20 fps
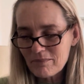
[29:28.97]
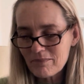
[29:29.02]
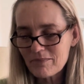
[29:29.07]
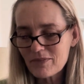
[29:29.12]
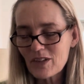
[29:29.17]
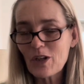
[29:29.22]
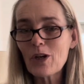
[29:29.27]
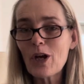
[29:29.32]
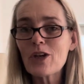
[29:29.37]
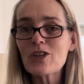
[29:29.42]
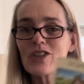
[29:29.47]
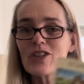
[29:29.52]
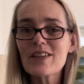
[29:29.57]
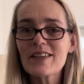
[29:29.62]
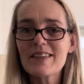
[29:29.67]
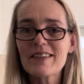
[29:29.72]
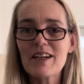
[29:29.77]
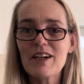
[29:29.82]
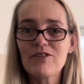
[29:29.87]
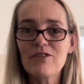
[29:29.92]
So nurture
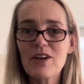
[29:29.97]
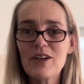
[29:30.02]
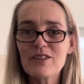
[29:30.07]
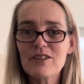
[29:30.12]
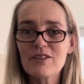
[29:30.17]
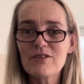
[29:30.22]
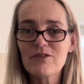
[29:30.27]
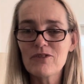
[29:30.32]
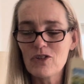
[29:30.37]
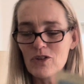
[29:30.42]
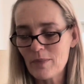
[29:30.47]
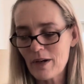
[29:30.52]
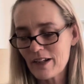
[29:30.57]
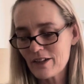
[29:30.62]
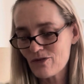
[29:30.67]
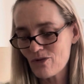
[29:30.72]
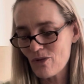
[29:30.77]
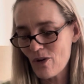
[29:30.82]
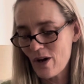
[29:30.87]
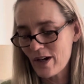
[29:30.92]
yourself first and
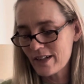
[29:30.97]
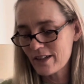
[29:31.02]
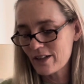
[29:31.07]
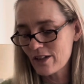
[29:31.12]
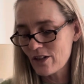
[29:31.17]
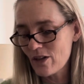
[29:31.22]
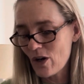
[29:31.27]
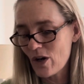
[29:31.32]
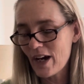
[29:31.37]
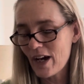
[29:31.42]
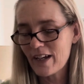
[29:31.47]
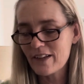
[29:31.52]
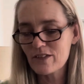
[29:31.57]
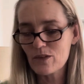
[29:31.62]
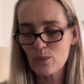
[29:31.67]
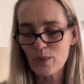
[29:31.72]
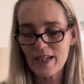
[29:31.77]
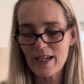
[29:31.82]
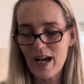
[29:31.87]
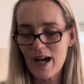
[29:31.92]
foremost, right, you guys?
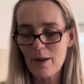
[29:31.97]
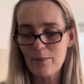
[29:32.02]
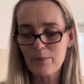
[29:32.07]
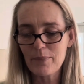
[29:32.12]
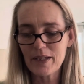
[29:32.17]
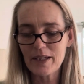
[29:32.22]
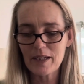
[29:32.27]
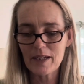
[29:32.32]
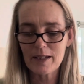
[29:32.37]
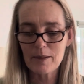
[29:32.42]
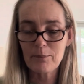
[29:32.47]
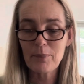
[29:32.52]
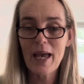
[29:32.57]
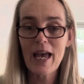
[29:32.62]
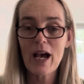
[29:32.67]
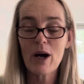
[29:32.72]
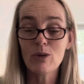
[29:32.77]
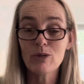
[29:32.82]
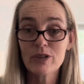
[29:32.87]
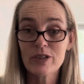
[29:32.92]
We are being
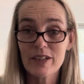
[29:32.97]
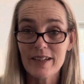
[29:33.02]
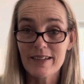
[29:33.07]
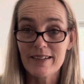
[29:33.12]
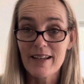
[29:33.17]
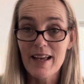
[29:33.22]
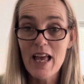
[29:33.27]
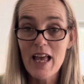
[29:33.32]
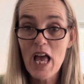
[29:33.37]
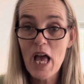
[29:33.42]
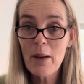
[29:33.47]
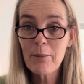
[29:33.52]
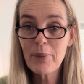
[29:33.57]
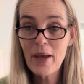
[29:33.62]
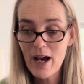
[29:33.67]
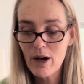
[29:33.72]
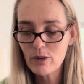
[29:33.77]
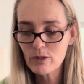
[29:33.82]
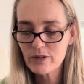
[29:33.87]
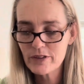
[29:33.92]
pelted
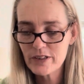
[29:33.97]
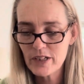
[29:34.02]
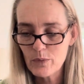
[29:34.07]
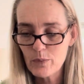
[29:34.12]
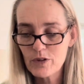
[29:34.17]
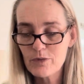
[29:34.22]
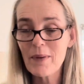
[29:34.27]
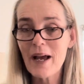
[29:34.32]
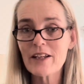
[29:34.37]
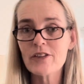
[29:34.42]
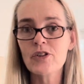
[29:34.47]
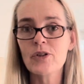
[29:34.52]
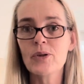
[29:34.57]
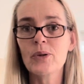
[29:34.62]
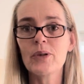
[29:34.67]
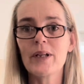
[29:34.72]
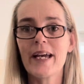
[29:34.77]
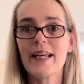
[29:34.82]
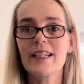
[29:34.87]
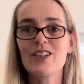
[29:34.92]
with
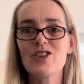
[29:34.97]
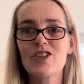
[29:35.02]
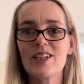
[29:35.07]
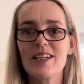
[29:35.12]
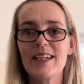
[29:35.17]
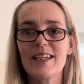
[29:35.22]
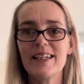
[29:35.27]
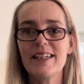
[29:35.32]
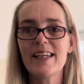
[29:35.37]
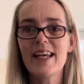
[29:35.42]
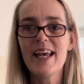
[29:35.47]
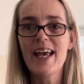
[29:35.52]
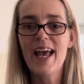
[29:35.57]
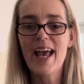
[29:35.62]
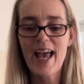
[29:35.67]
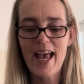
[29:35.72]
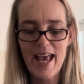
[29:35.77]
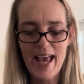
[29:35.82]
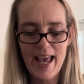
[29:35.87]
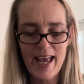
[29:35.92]
magical energy,
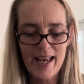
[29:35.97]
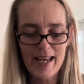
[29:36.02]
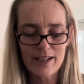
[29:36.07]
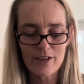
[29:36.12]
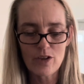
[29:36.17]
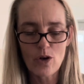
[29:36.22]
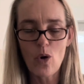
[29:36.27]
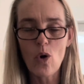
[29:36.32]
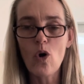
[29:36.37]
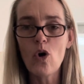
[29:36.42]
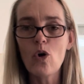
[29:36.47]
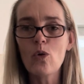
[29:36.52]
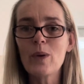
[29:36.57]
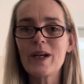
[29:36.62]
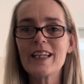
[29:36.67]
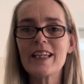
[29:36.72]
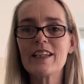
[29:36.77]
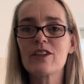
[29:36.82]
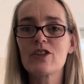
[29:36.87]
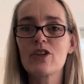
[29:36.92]
and all we
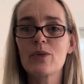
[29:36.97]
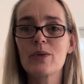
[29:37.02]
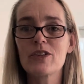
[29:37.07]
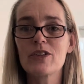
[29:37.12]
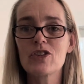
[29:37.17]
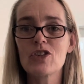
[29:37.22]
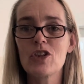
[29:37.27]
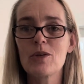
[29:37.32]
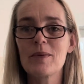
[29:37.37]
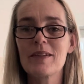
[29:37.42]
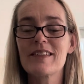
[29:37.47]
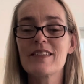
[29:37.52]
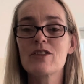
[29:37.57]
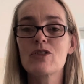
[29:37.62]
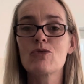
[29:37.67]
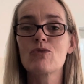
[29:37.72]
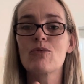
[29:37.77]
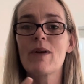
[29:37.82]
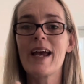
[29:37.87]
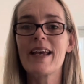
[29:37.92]
need to do as humans is
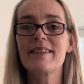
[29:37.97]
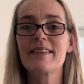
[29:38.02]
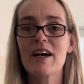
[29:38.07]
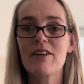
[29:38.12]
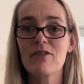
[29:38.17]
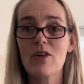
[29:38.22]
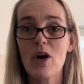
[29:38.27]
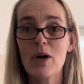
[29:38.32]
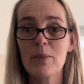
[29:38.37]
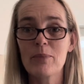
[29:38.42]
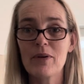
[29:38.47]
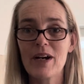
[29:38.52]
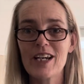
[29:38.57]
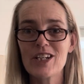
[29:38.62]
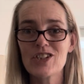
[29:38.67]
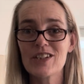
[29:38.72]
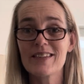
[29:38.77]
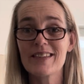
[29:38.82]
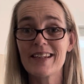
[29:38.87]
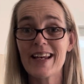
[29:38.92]
to raise our
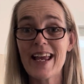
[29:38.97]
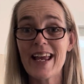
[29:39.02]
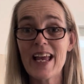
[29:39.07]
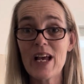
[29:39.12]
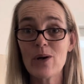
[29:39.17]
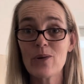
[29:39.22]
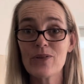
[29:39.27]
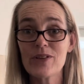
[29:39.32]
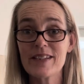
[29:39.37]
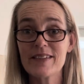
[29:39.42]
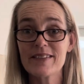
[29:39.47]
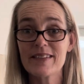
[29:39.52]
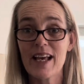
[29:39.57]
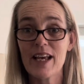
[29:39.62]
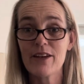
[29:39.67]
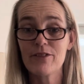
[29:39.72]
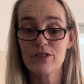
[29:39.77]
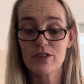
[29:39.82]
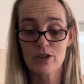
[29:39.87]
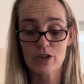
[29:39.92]
vibrations in a healthy,
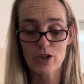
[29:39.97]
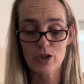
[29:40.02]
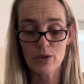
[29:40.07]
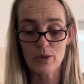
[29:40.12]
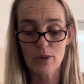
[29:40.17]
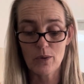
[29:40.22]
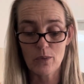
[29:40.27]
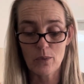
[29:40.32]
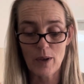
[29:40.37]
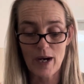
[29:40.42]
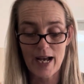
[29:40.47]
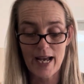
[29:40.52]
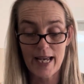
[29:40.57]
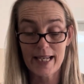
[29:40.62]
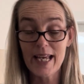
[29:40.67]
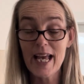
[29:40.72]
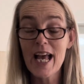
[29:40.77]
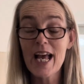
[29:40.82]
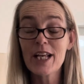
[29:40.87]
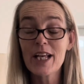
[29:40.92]
safe, secure
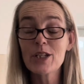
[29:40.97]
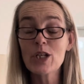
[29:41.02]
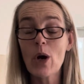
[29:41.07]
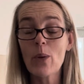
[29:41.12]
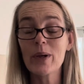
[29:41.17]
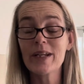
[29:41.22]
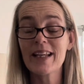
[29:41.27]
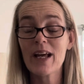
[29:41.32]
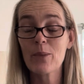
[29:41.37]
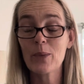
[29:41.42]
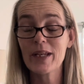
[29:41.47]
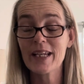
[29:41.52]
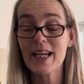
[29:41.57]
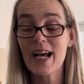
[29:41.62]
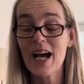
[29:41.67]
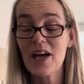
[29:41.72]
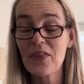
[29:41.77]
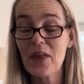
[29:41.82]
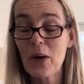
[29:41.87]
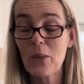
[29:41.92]
way, knowing that we
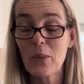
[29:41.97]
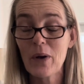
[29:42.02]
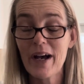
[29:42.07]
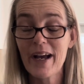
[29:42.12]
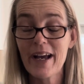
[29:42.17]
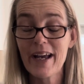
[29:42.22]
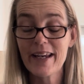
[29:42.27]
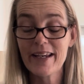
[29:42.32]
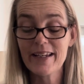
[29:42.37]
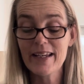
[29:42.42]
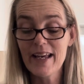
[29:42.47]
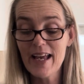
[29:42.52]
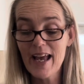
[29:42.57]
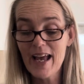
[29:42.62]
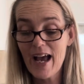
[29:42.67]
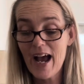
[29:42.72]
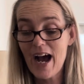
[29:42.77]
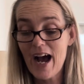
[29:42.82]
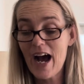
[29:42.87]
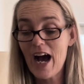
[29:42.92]
are that way.
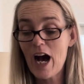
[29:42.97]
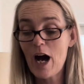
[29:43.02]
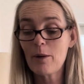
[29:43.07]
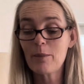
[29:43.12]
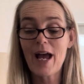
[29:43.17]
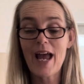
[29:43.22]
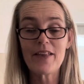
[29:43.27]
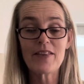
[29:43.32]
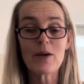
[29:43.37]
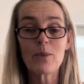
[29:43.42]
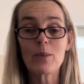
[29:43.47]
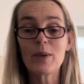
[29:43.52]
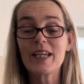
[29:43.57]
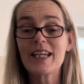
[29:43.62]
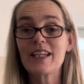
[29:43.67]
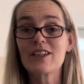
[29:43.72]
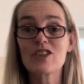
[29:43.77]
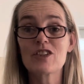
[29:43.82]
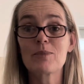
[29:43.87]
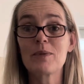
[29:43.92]
And then we
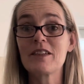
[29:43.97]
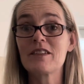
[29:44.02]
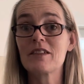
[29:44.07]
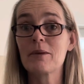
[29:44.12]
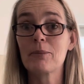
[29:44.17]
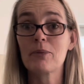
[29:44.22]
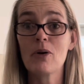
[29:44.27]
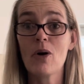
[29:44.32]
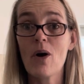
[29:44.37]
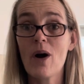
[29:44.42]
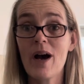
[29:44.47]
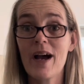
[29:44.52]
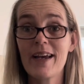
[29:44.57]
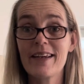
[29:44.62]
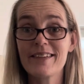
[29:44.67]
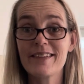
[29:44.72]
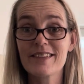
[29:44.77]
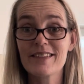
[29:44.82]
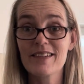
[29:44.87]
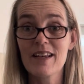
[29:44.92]
can just be
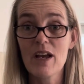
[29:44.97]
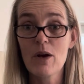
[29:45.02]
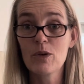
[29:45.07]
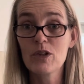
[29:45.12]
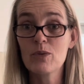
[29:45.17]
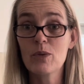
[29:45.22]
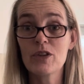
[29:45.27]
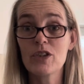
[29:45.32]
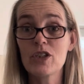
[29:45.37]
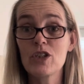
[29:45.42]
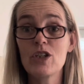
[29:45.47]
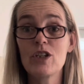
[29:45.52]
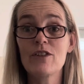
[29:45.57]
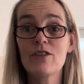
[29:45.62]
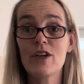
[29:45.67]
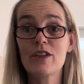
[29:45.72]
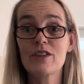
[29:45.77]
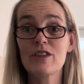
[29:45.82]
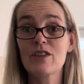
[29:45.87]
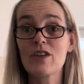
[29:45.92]
surprised with what the
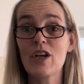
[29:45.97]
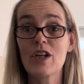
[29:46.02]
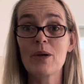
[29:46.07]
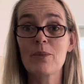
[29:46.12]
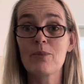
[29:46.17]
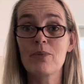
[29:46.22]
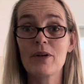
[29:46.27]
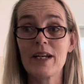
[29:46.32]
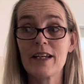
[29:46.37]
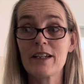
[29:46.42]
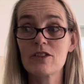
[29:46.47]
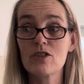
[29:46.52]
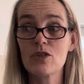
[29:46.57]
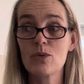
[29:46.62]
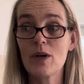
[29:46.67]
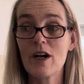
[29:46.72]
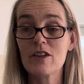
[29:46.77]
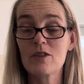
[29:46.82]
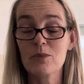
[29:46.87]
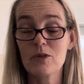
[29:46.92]
universe is going to bring
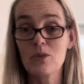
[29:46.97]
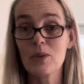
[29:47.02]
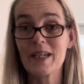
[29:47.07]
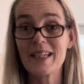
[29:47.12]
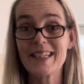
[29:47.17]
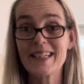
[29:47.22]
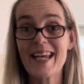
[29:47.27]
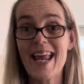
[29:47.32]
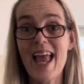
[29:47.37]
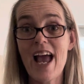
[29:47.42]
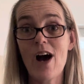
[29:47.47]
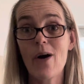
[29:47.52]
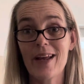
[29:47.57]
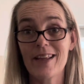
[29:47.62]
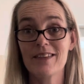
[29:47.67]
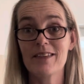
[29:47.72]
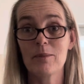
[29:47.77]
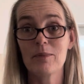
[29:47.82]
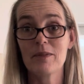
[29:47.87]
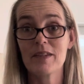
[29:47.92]
to us between now
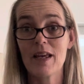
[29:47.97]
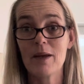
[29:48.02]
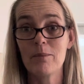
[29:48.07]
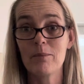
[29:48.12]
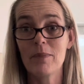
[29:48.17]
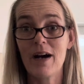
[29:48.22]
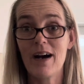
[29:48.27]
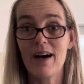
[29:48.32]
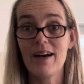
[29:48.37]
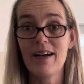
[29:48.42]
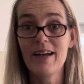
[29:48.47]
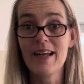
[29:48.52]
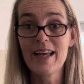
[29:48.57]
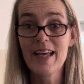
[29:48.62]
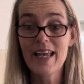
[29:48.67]
and September.